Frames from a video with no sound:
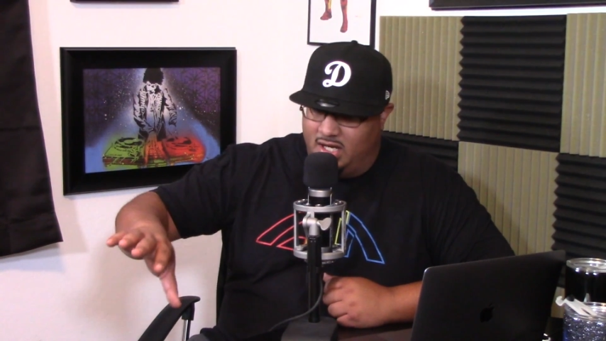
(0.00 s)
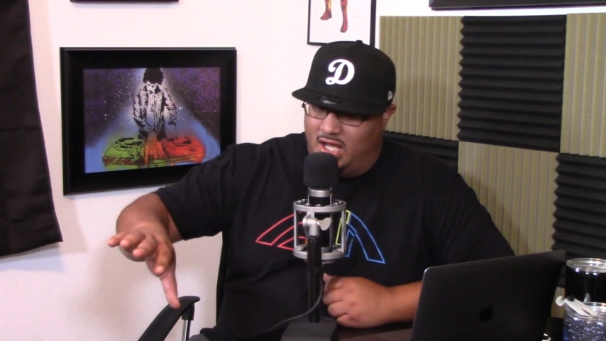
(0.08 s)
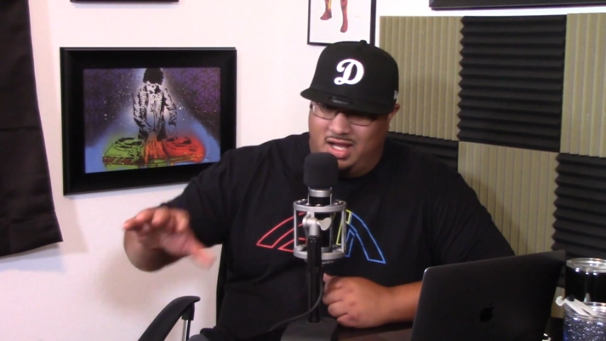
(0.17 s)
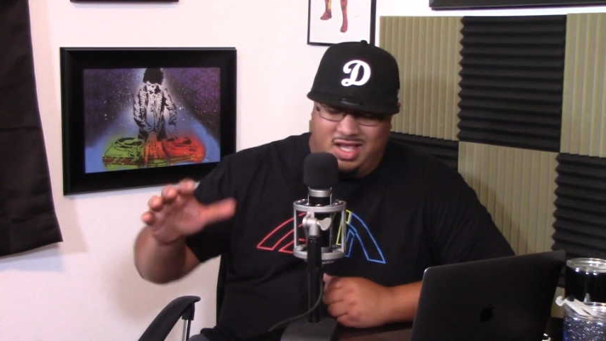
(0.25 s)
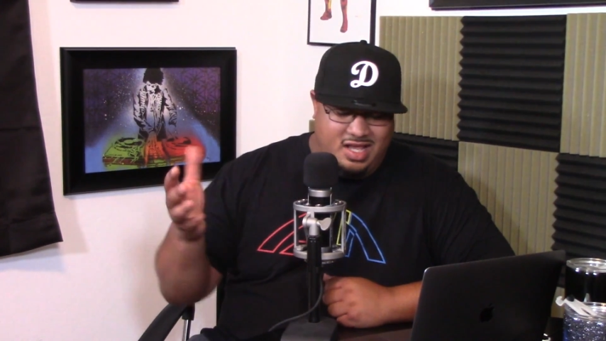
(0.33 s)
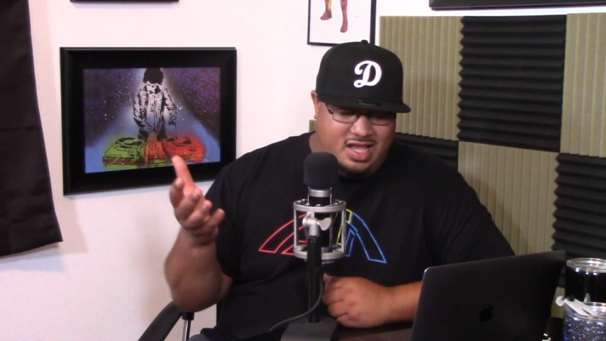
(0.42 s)

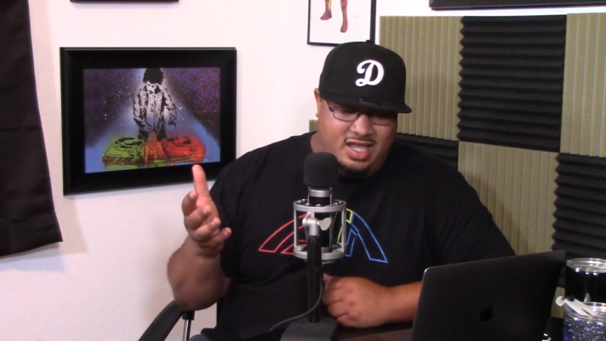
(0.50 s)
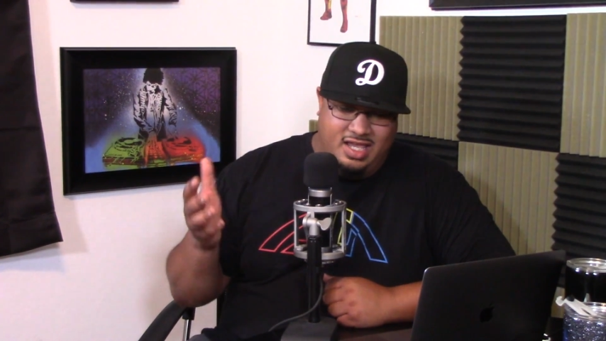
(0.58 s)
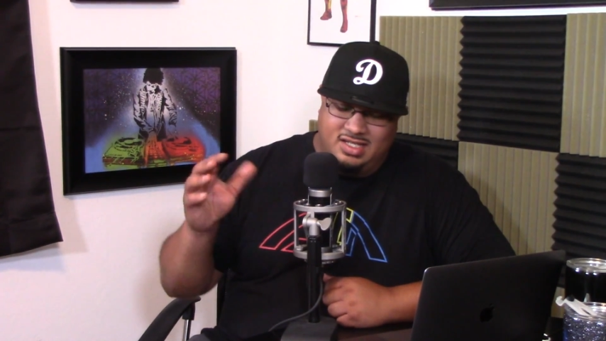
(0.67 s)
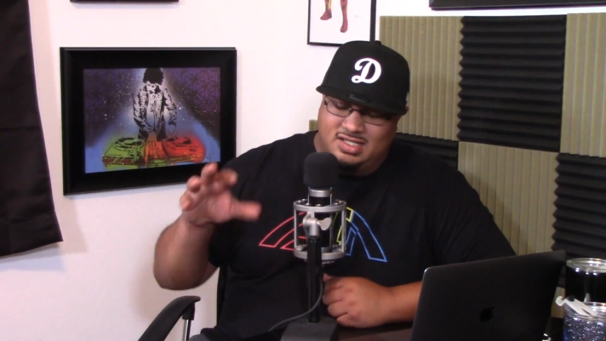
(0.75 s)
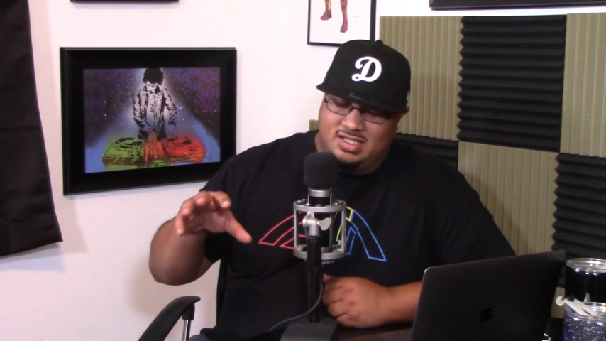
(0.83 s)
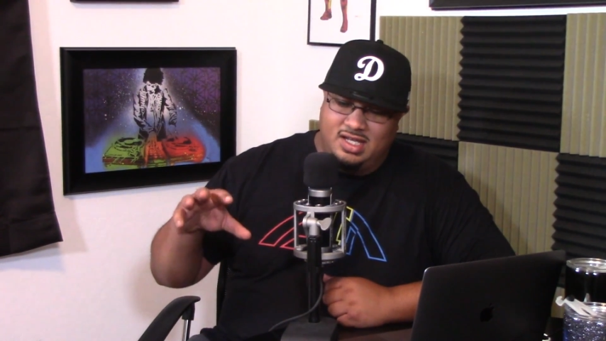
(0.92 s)
I hate
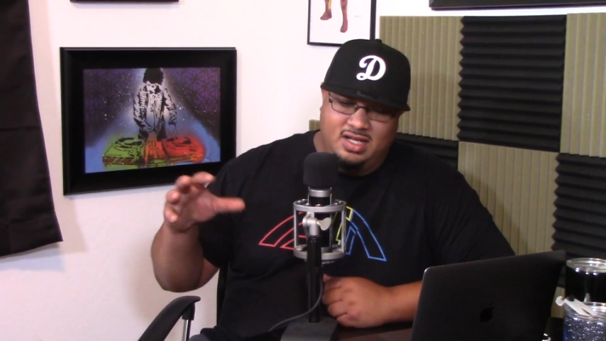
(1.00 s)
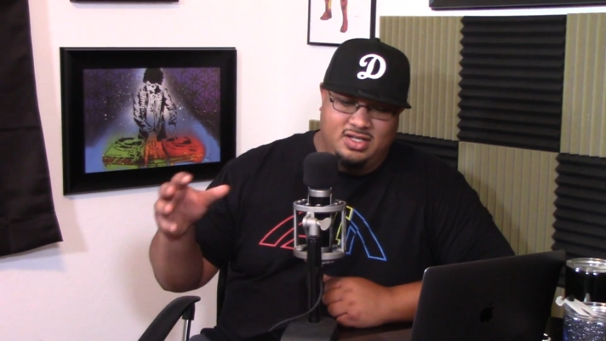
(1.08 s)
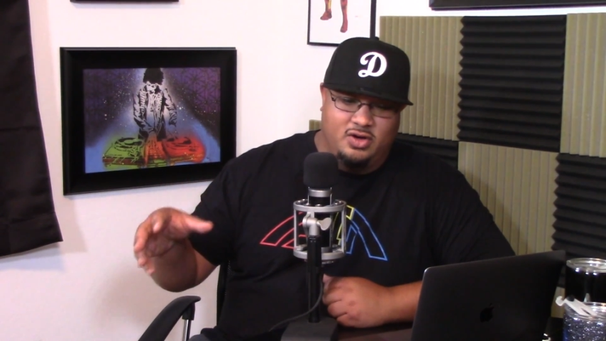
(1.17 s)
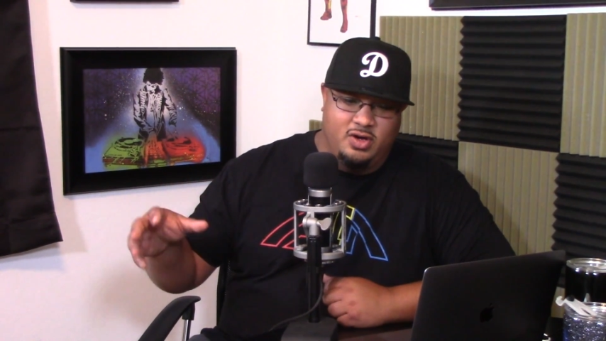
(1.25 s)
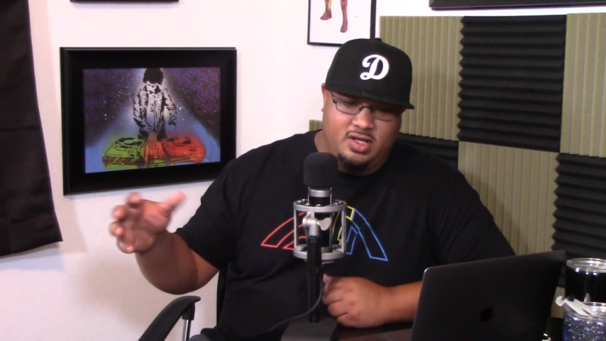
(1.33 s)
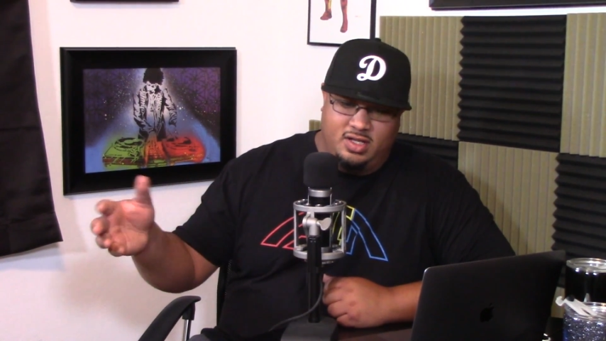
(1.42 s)
to say
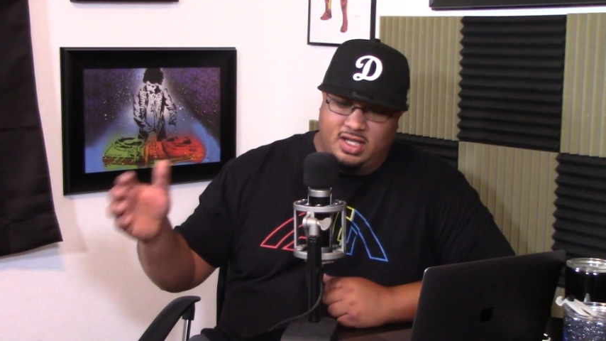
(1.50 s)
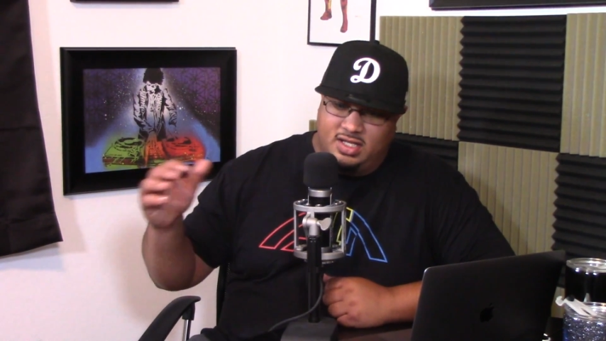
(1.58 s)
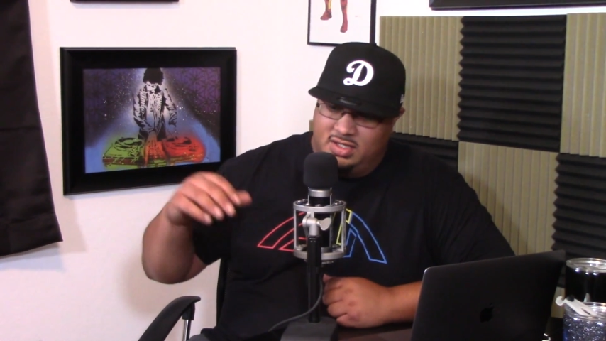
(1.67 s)
during it, like